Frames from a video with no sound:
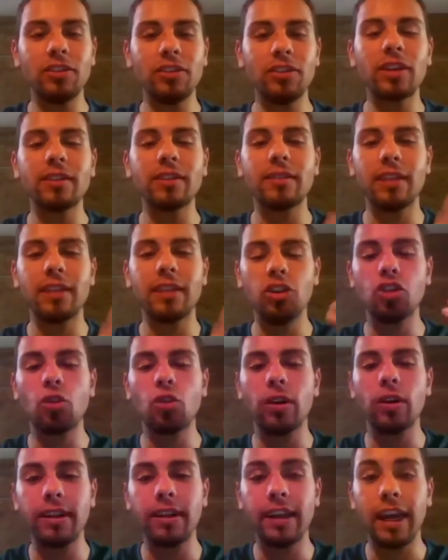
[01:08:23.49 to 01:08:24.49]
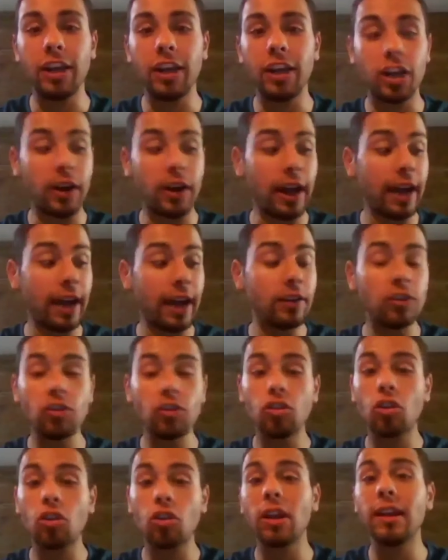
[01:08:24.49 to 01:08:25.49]
just enjoy the nature and
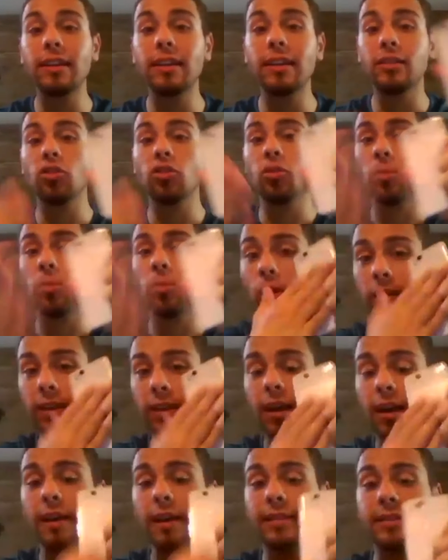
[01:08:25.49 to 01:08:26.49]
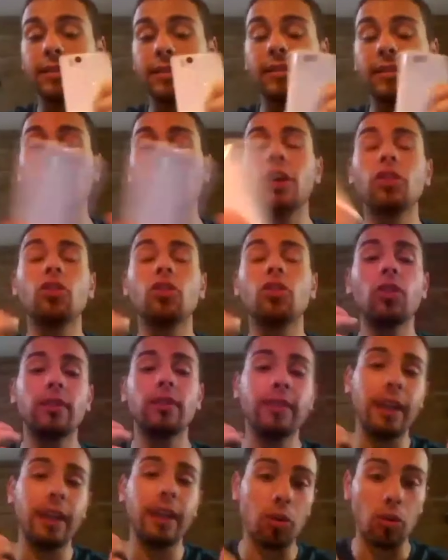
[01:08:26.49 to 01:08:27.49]
do not listen to podcasts do not
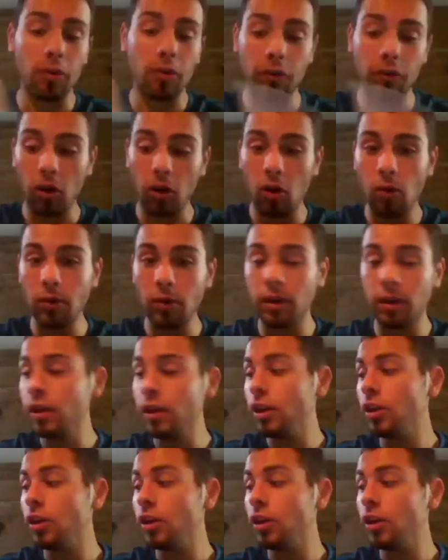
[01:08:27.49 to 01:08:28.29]
take your phone